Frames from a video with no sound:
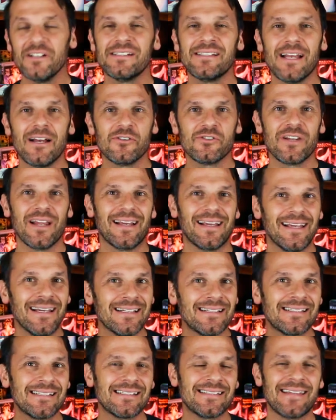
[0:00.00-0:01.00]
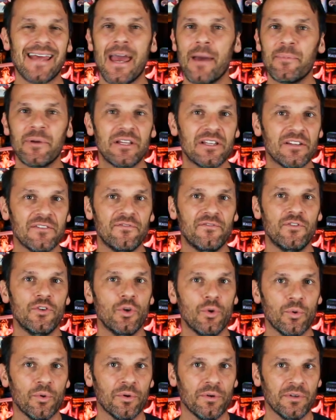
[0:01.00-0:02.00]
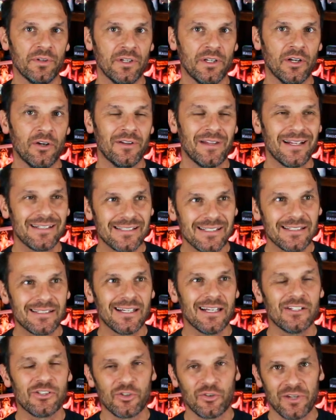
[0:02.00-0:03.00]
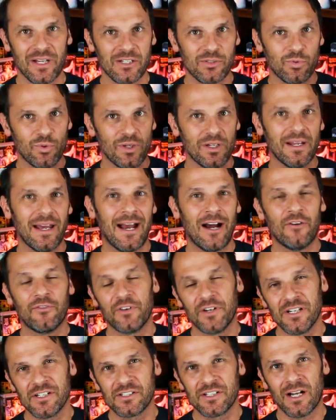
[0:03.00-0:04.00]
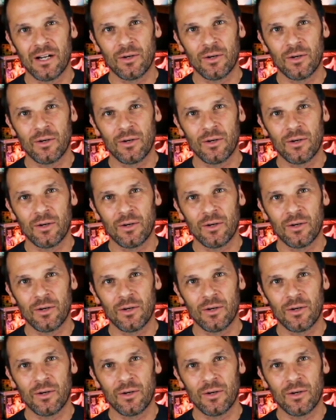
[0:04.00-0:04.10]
literally sounds like it's stabbing the viewer, you know, and that's intentional. That's what Alfred